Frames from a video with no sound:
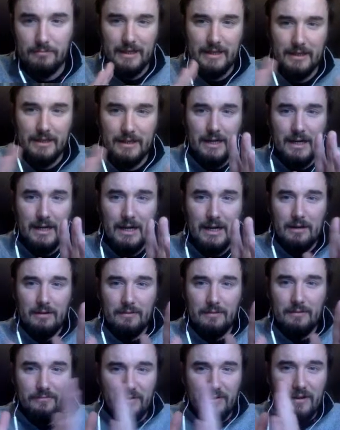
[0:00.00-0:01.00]
like
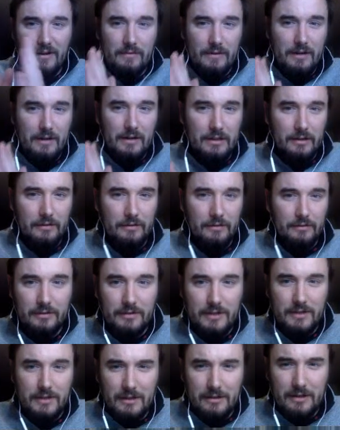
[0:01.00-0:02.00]
very, very close
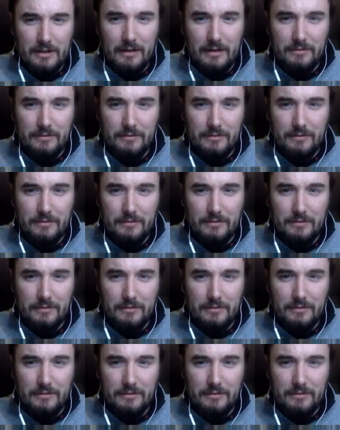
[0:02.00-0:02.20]
to the tail,